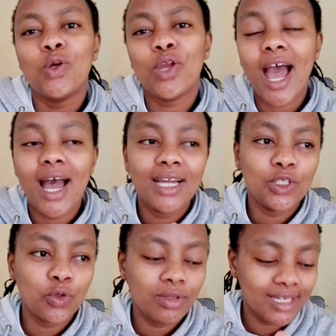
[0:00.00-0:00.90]
So yeah, I
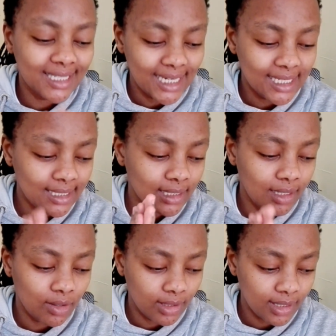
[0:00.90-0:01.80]
took the test
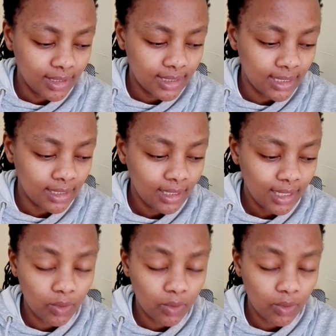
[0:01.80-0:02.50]
on the day